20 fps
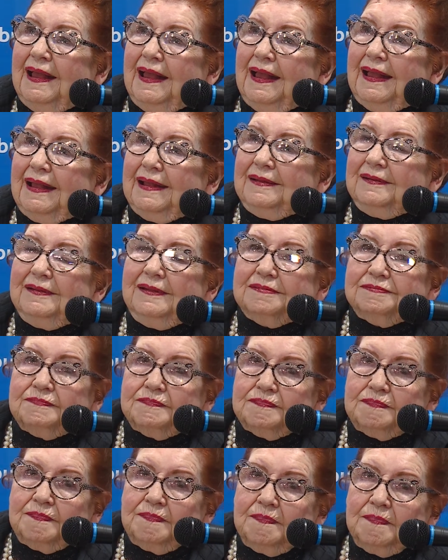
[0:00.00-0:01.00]
and
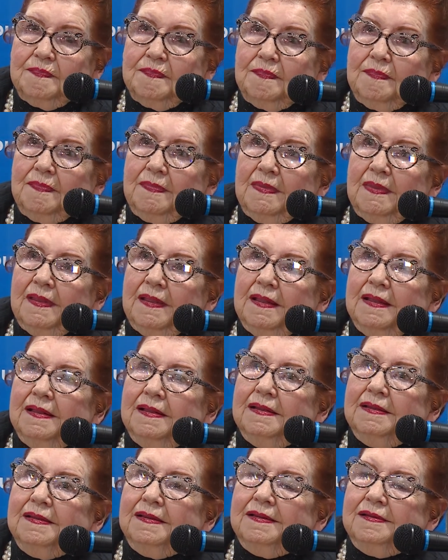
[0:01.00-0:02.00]

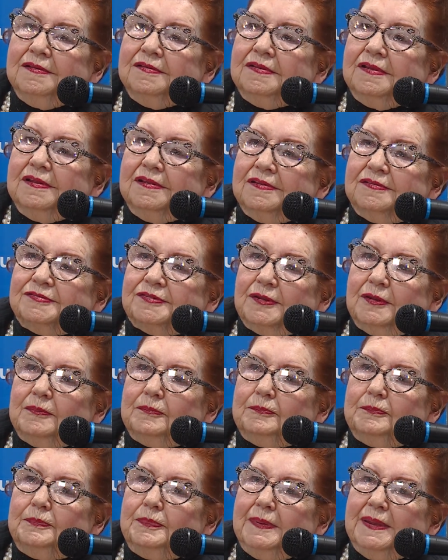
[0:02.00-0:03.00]
it's a
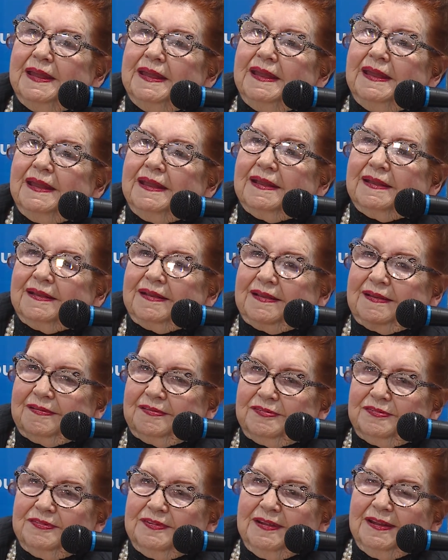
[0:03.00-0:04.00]
big
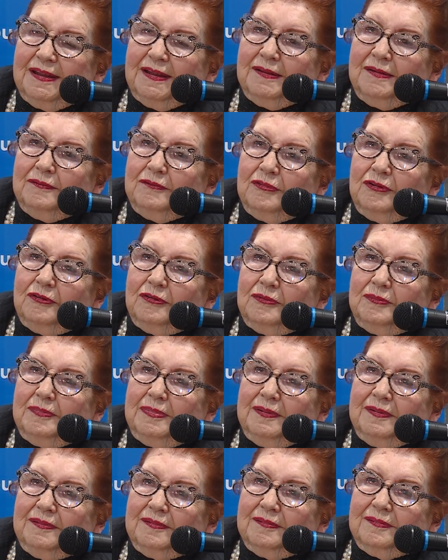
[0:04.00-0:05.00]
sitting room